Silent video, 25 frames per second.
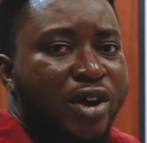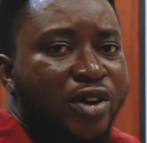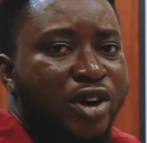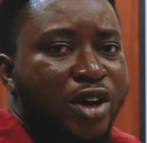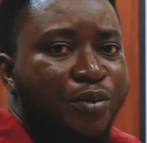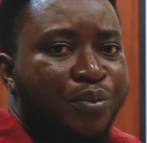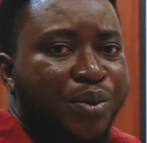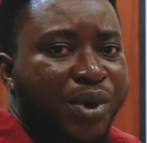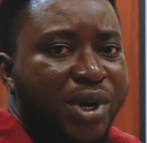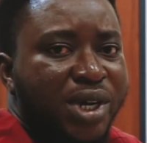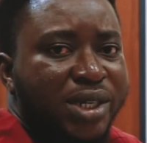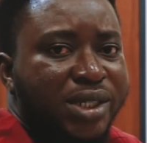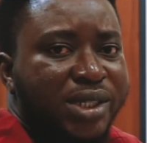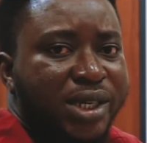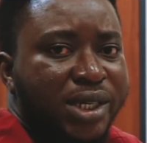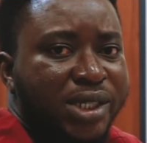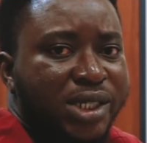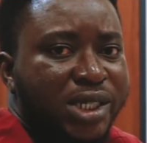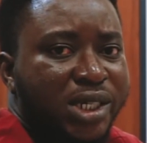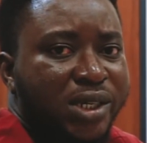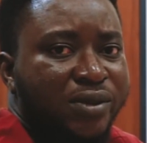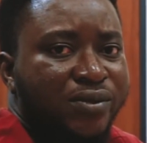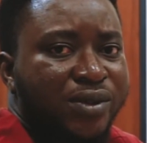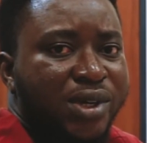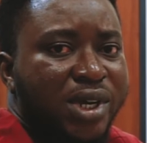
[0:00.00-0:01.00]

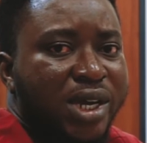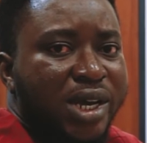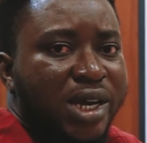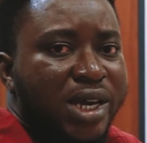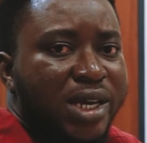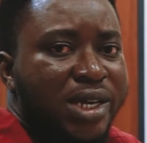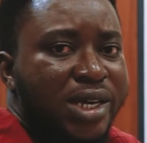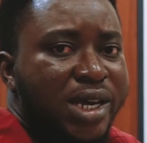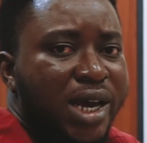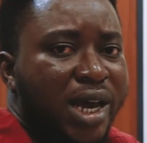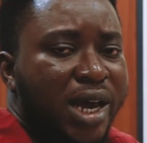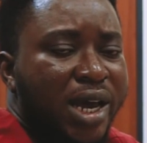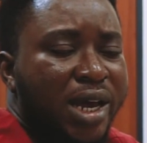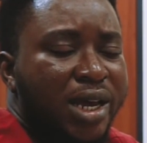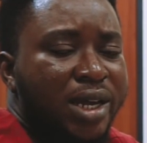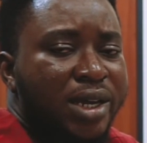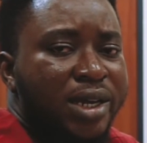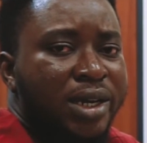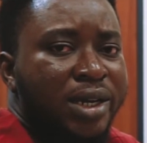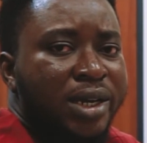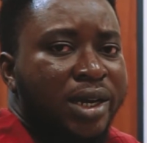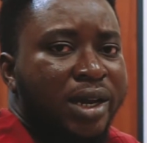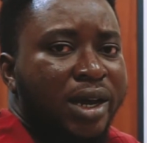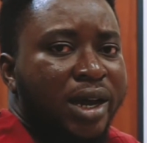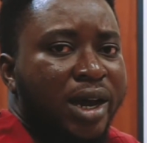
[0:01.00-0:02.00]
Representatives here
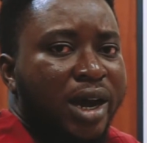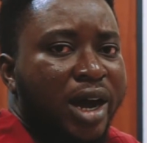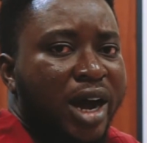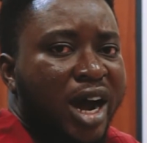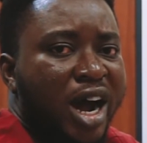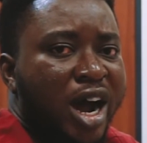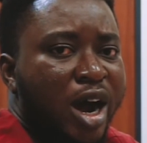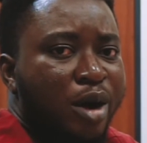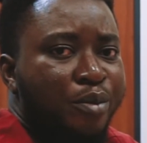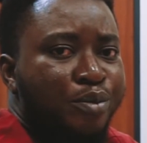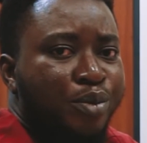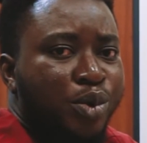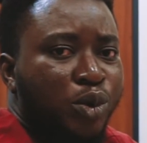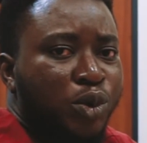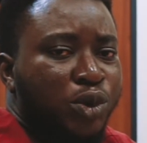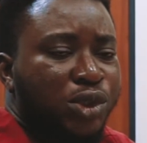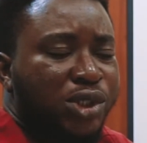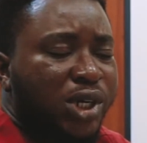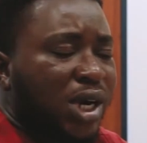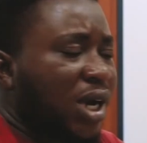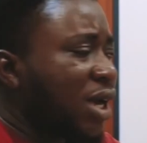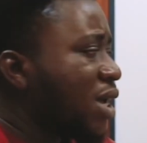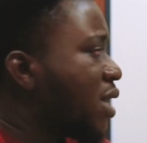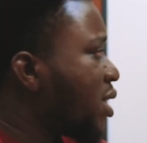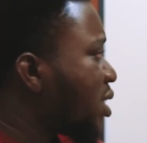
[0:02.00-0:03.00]
in
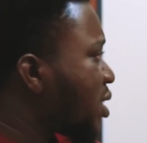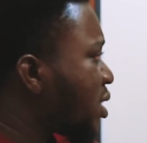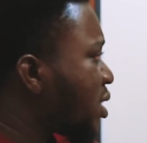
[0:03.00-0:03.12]
Abuja.